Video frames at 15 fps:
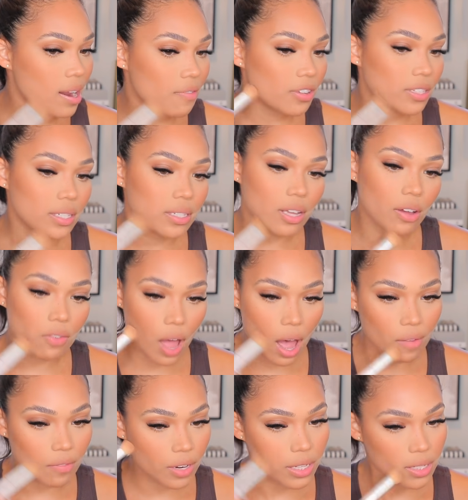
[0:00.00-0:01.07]
if it's a
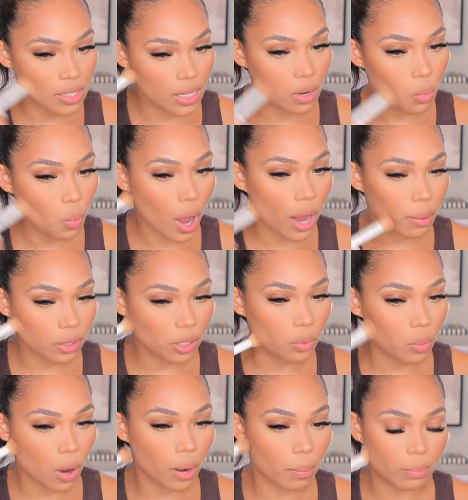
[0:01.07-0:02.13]
self-confidence thing, why
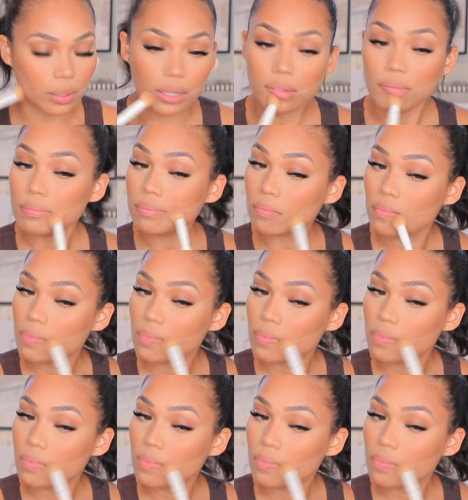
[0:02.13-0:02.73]
you are mean